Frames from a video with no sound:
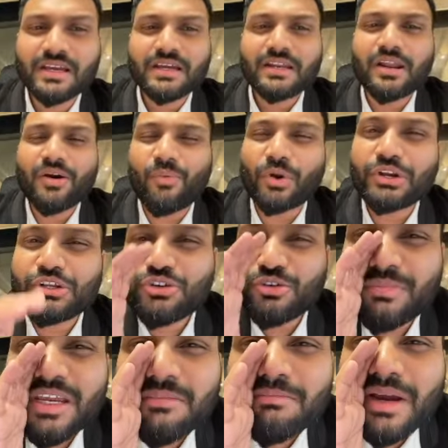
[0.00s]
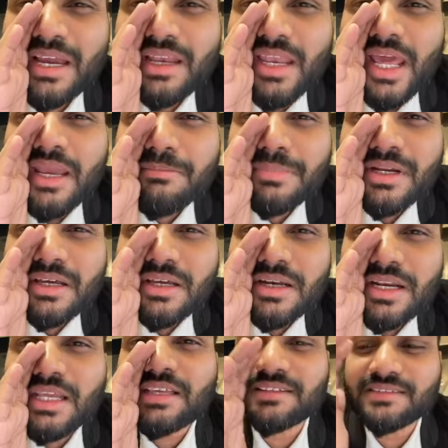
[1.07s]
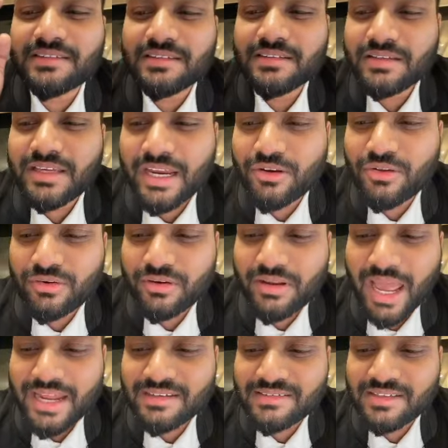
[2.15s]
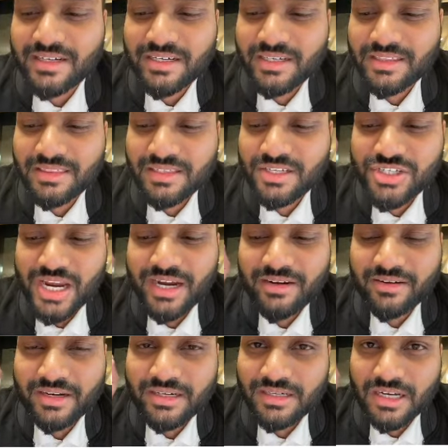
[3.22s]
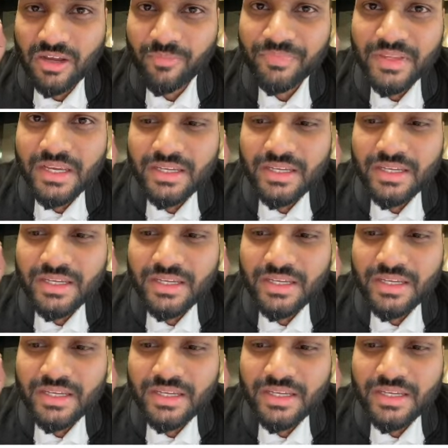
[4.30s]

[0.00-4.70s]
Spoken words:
Now, what do you mean by libraries? Can you answer it in the chat right now?